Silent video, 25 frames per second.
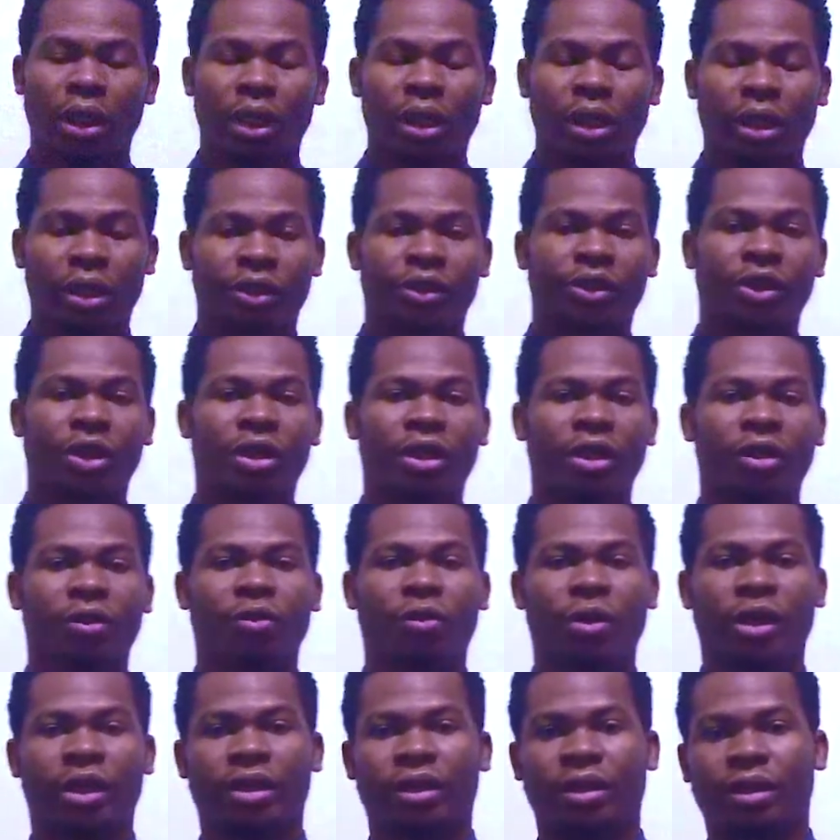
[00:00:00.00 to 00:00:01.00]
Electronic
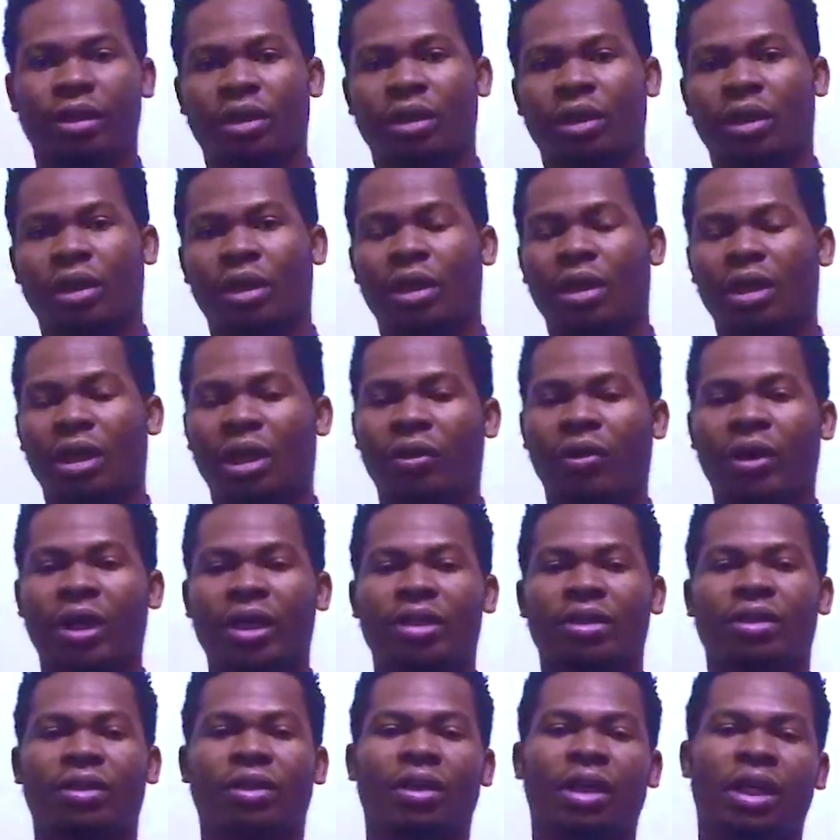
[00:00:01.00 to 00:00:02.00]
waste,
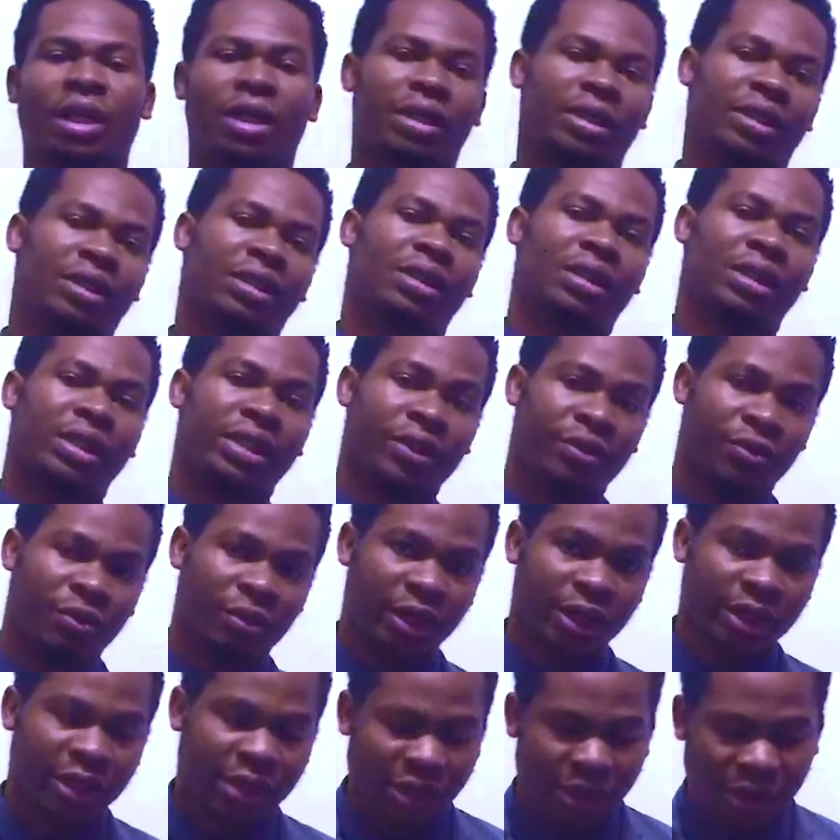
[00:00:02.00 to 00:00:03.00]
otherwise known as
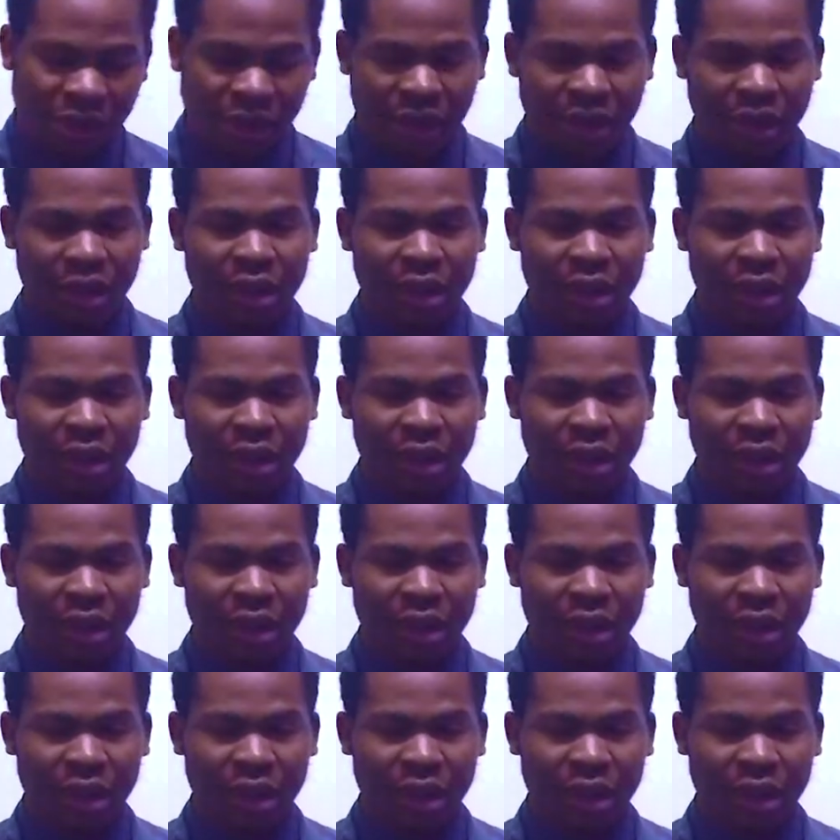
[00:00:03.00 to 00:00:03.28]
e-waste.